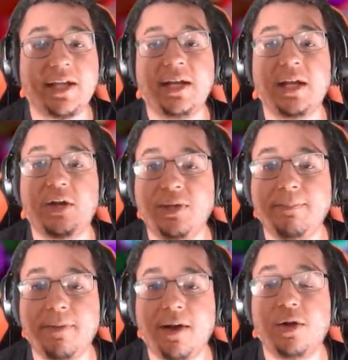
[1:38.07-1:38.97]
getting a
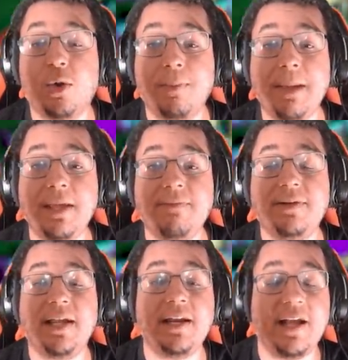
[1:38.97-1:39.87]
remodel or maybe even
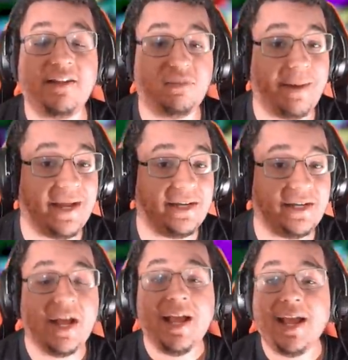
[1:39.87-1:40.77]
getting
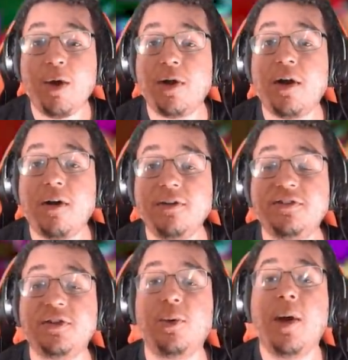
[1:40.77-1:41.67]
expanded, or
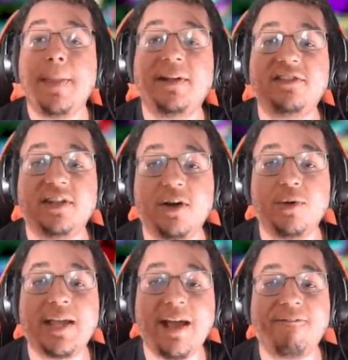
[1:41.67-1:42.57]
also the Tahoe
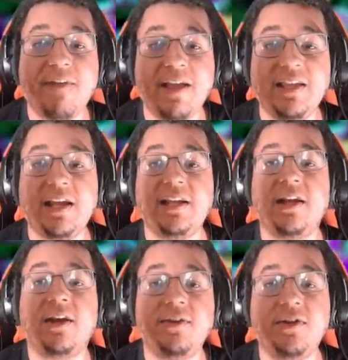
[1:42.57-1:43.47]
Cafe getting
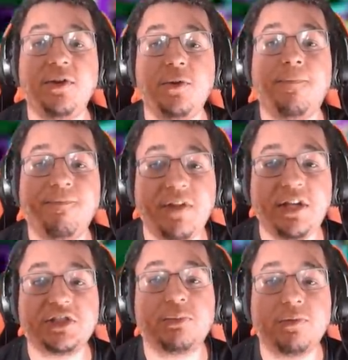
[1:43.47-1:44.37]
a new
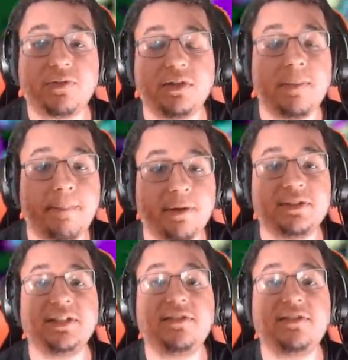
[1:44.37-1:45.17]
feature within the building